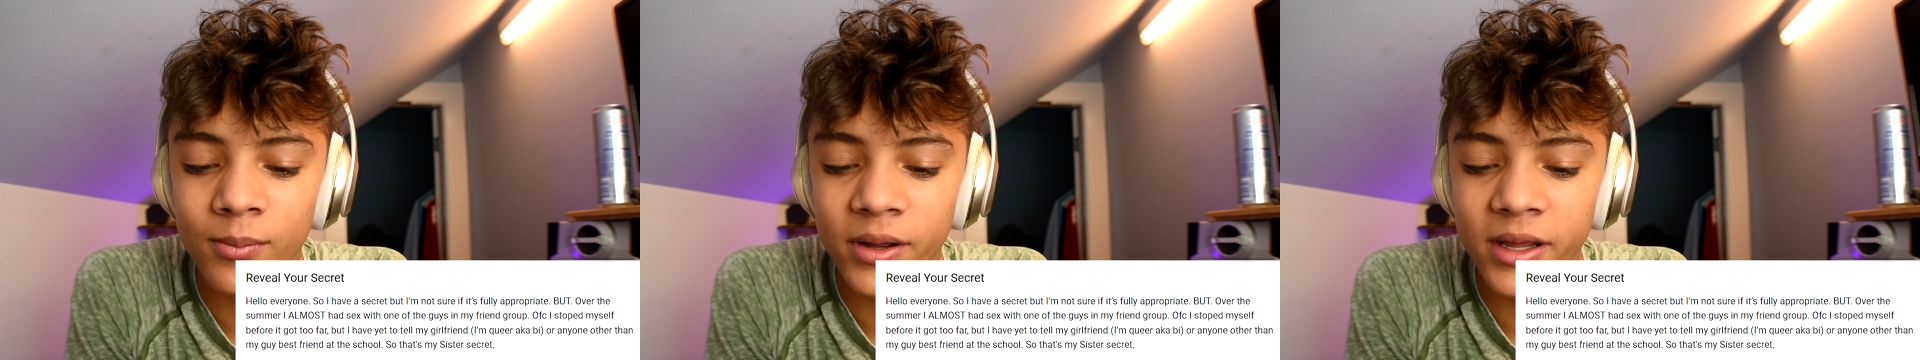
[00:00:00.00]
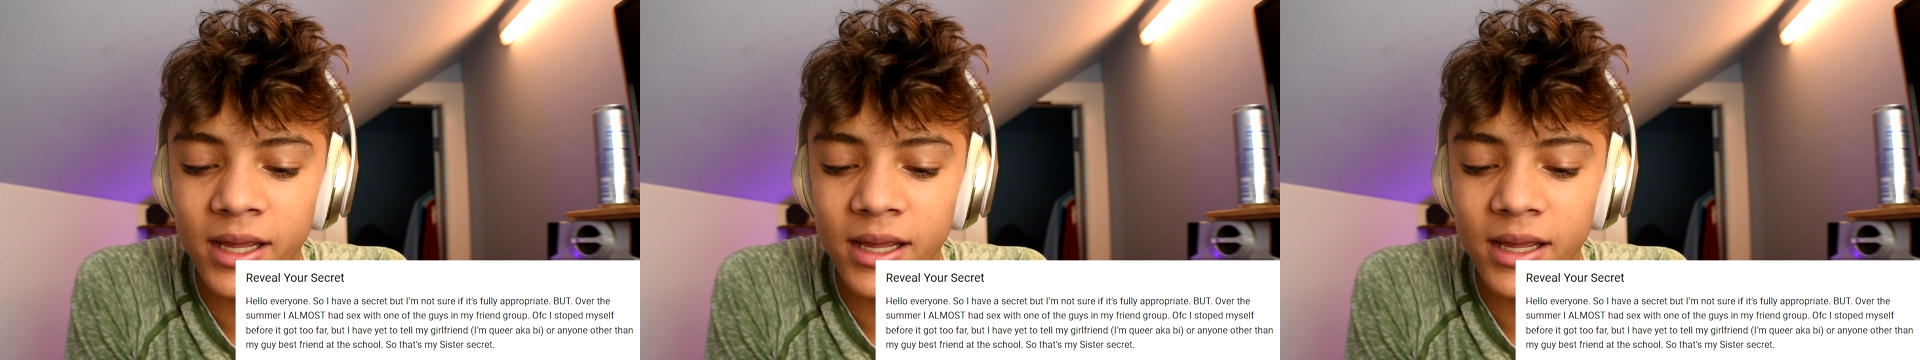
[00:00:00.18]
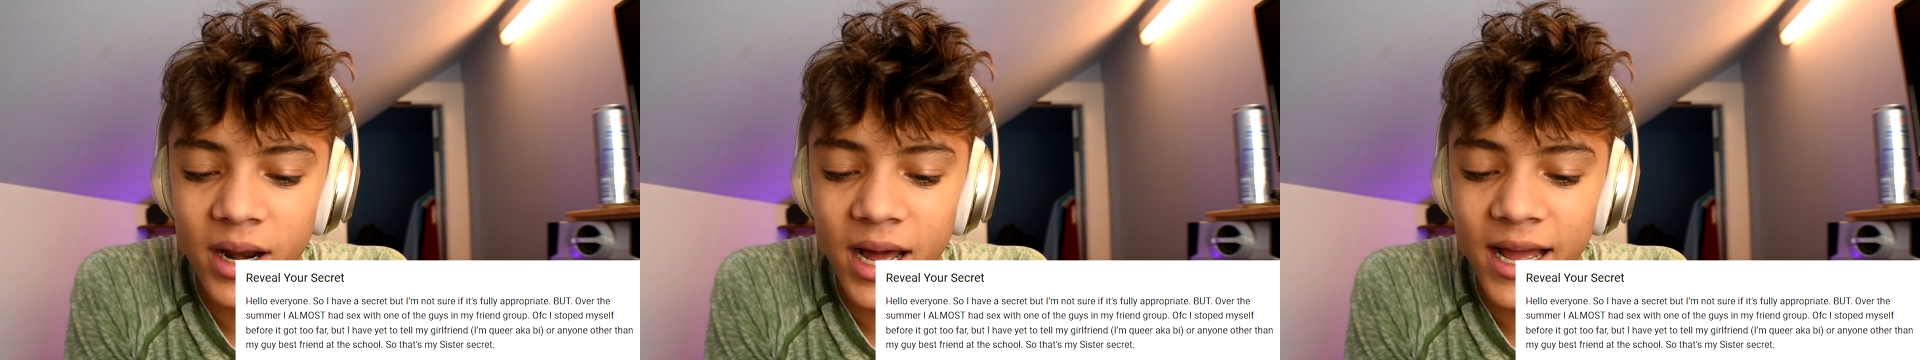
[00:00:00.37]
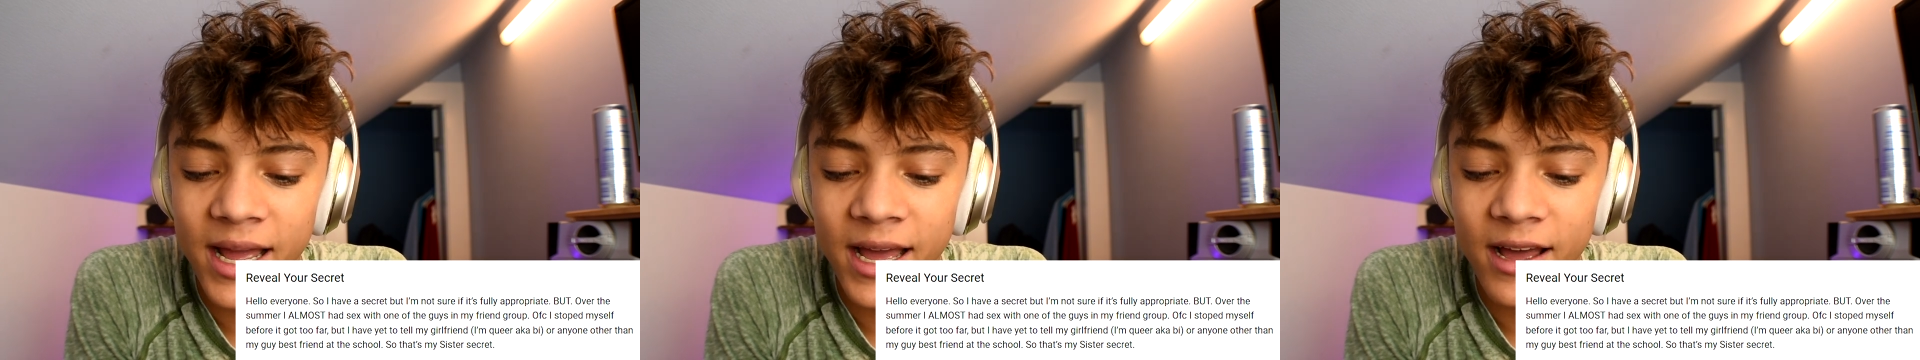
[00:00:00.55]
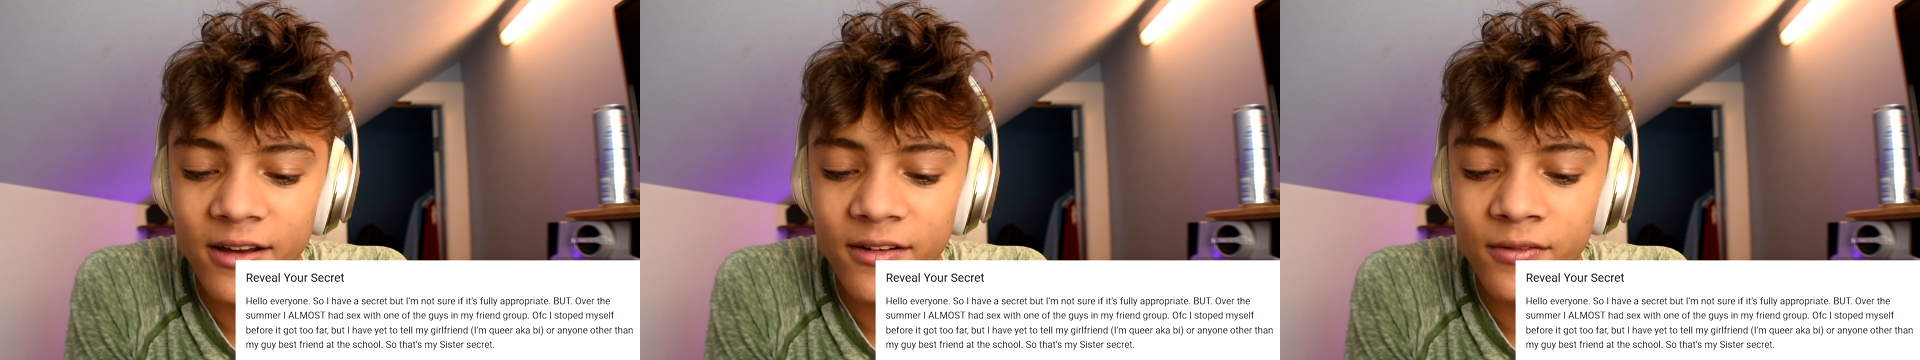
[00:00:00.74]
but I
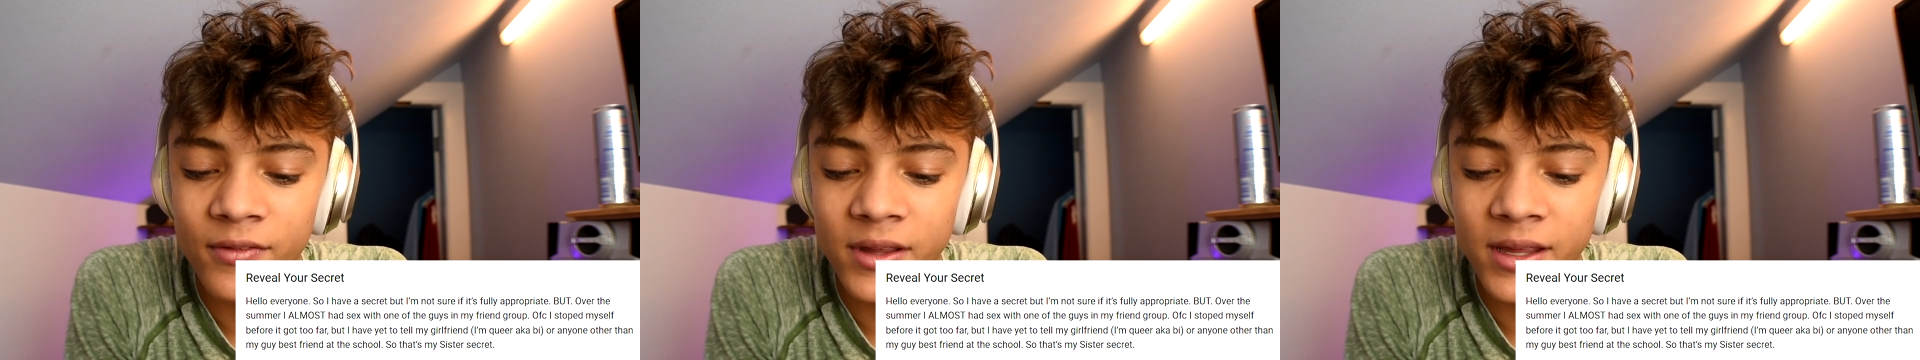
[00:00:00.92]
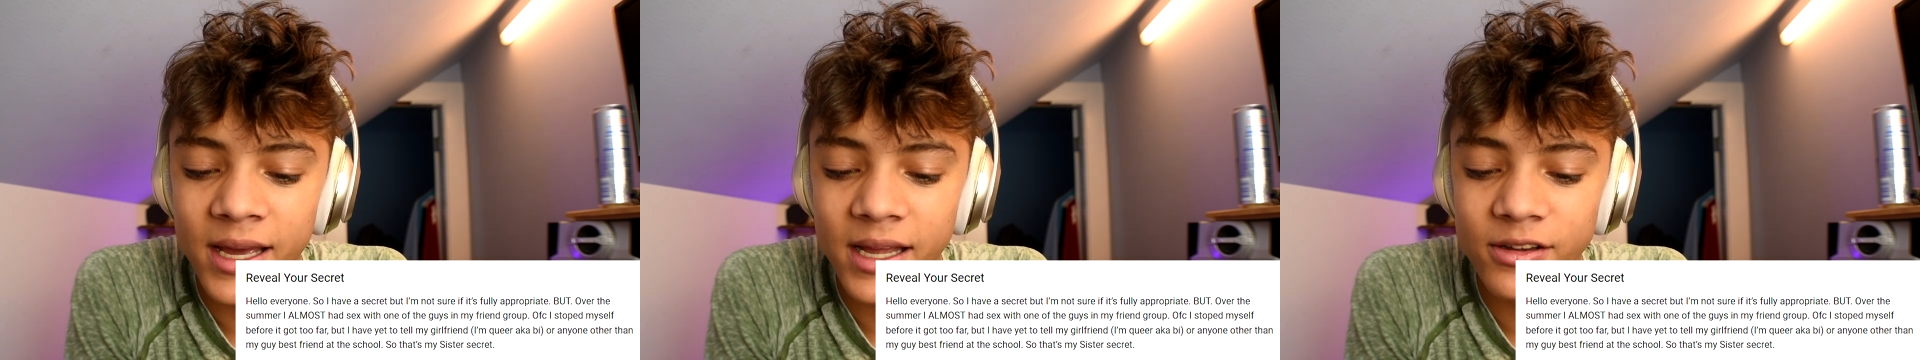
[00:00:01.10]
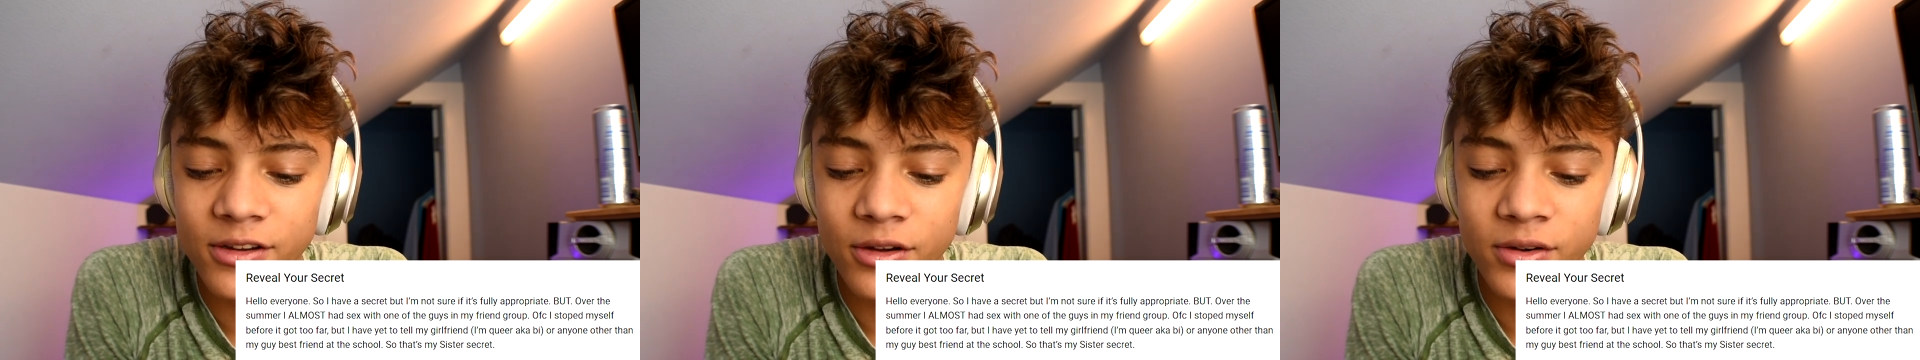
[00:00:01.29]
have yet